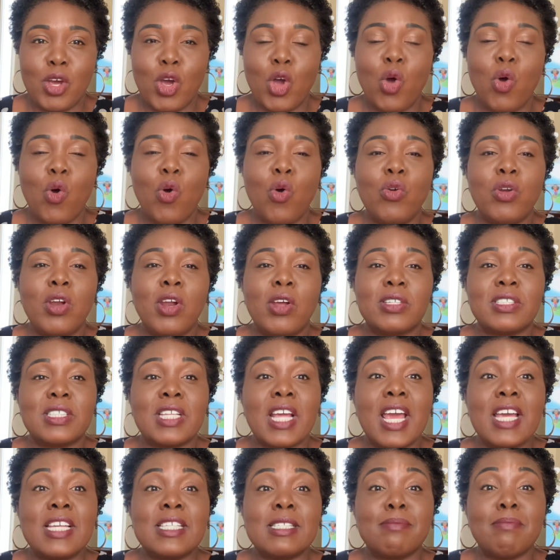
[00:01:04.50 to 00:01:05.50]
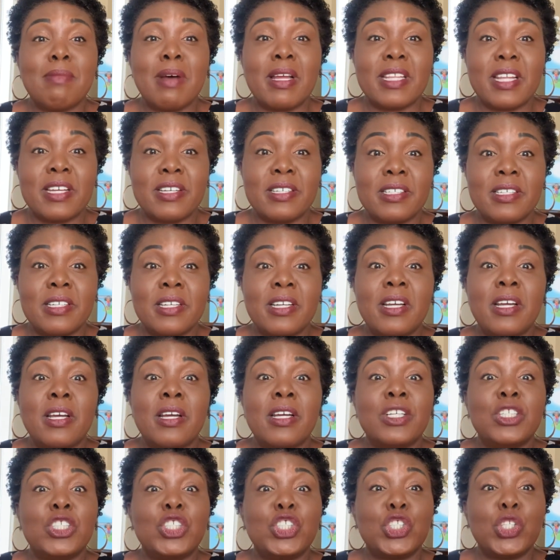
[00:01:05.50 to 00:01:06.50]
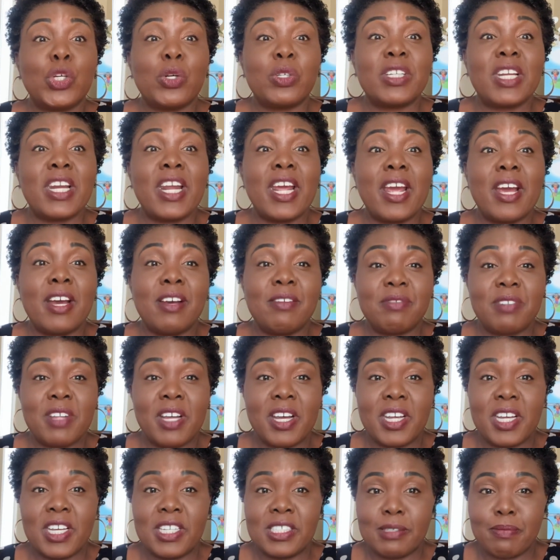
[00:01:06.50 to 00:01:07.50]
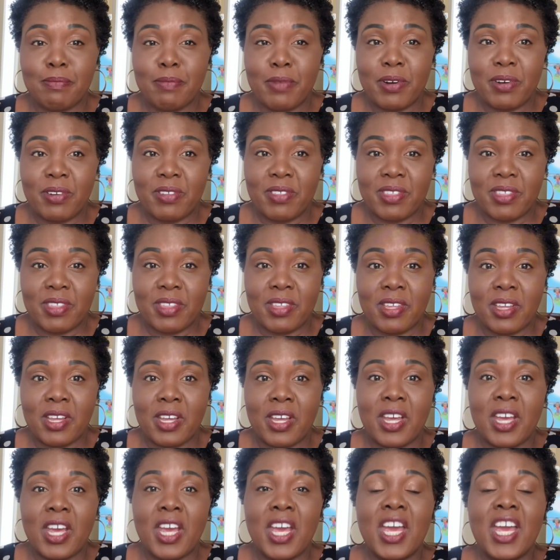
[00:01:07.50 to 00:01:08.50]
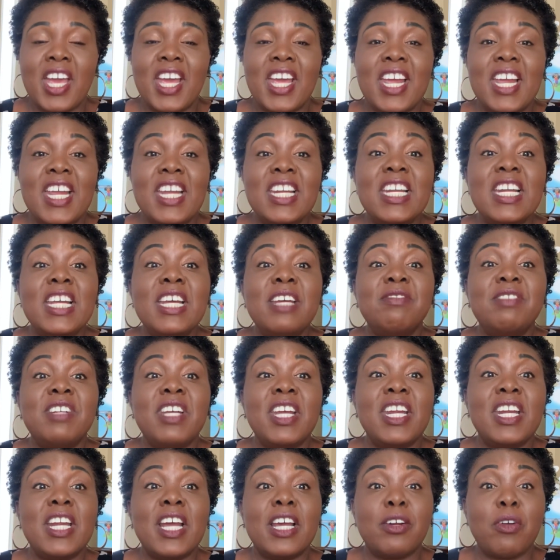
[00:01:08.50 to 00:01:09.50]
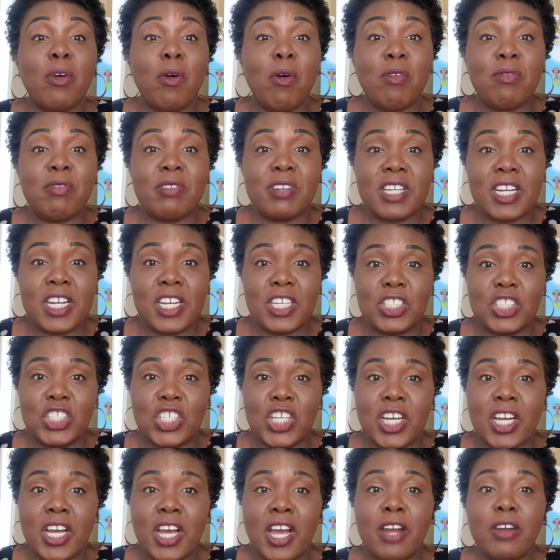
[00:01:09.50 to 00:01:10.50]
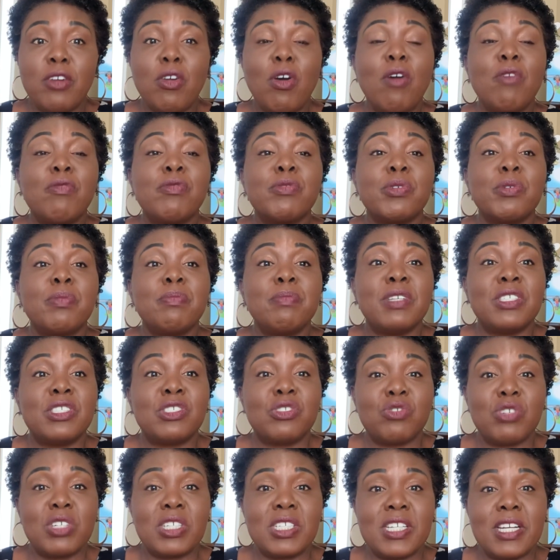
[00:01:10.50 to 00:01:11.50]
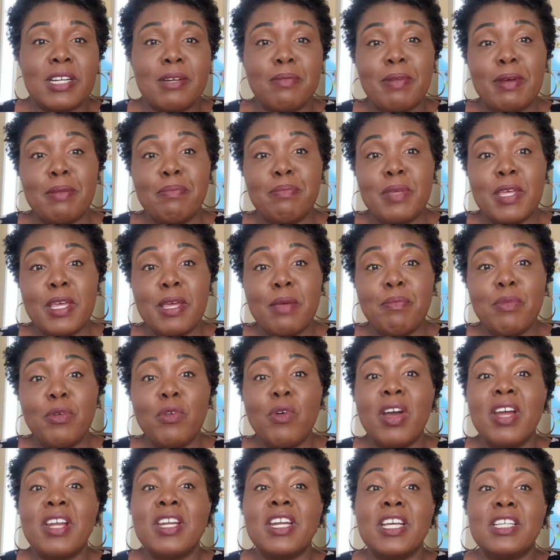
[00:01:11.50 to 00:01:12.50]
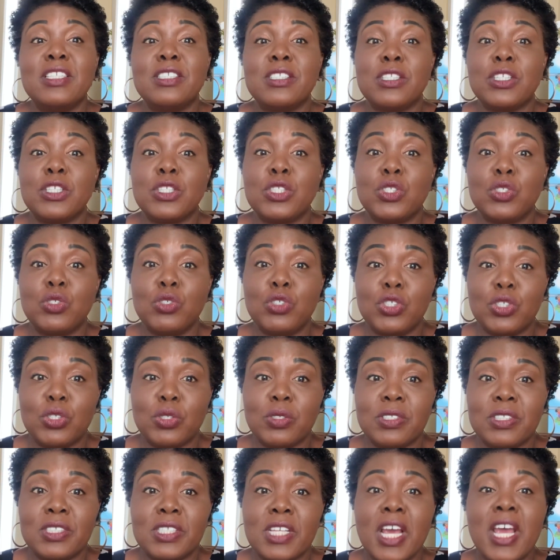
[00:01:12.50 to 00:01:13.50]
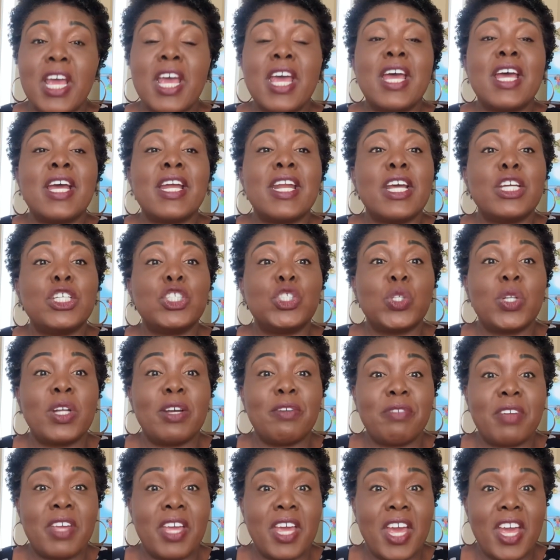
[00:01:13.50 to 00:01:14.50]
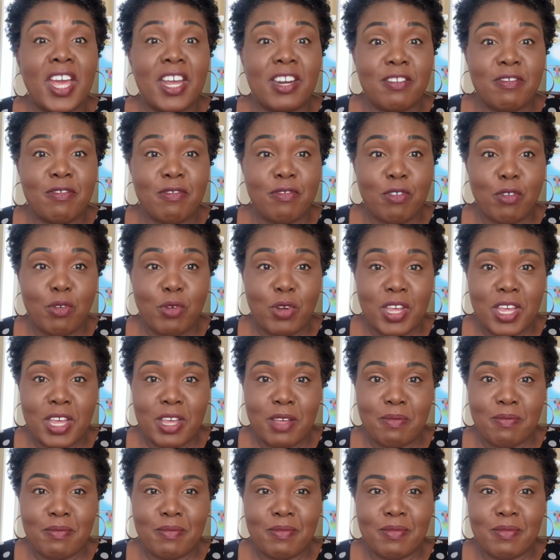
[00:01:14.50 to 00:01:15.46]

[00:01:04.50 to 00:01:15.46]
who lost his mother shortly after his birth. He lived in an orphanage and often mistreated by people and institutions that should have cared for him.